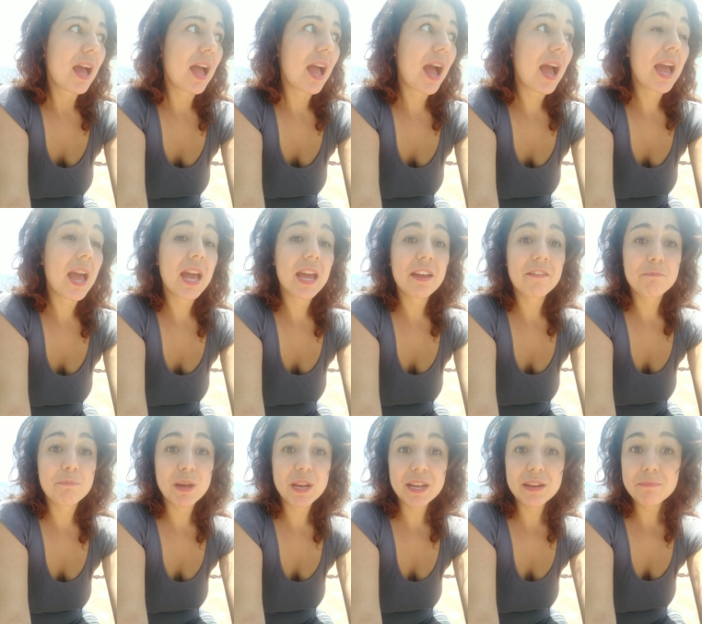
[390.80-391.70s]
I
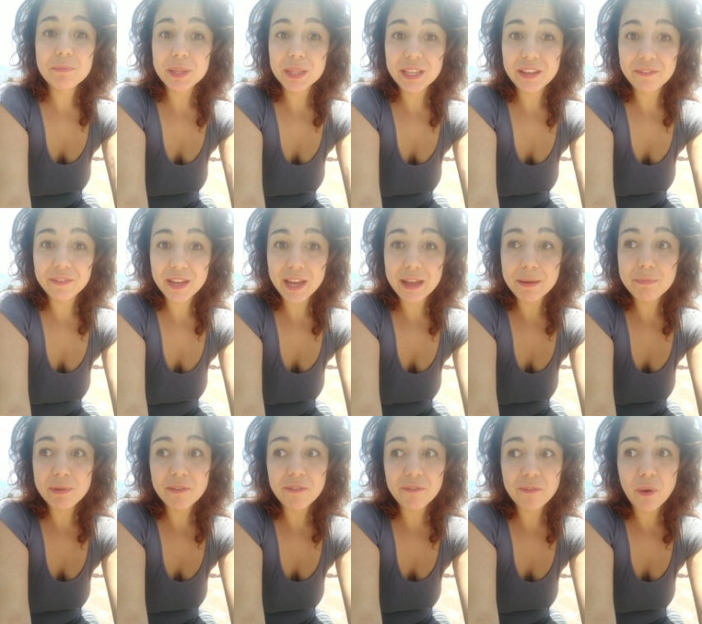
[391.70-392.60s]
have been in Bolivia
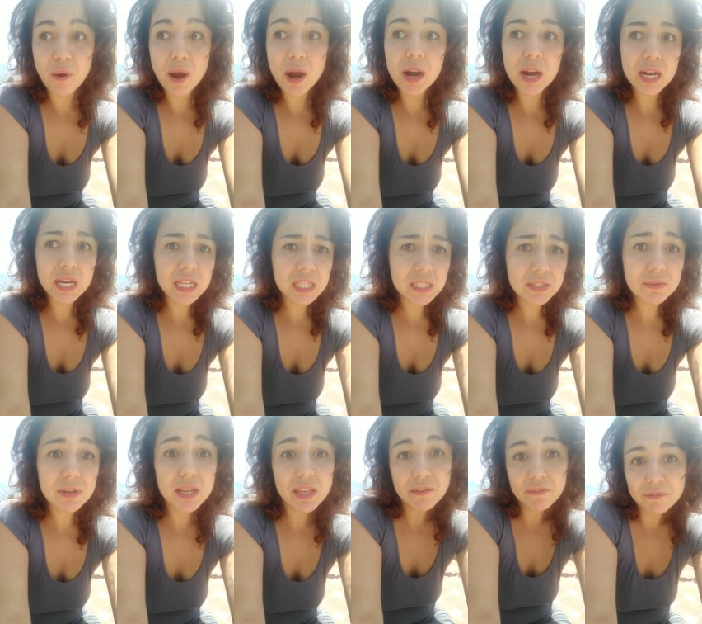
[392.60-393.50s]
before, and it's
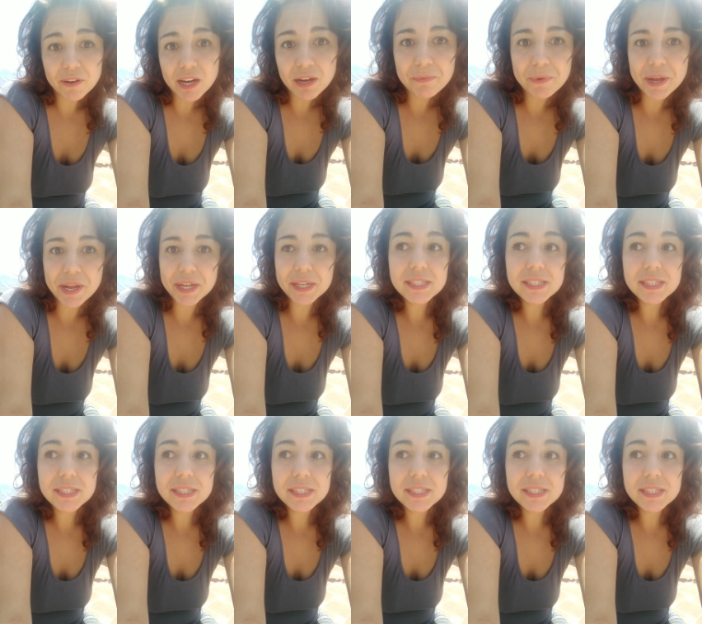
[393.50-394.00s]
really frequent.